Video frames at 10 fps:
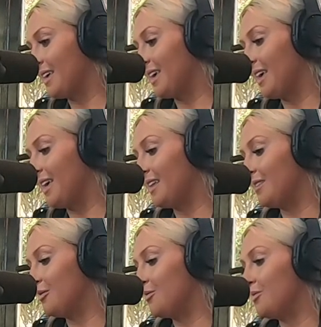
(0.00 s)

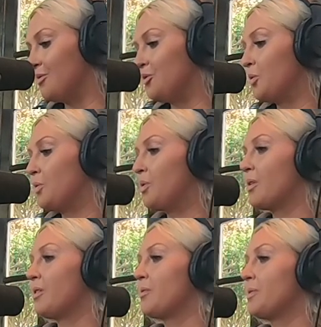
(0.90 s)
and
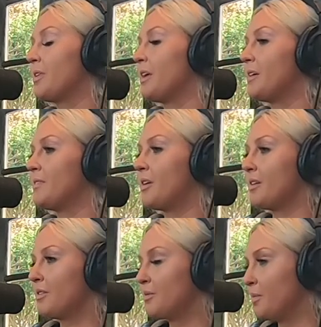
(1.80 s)
toured with a lot of artists,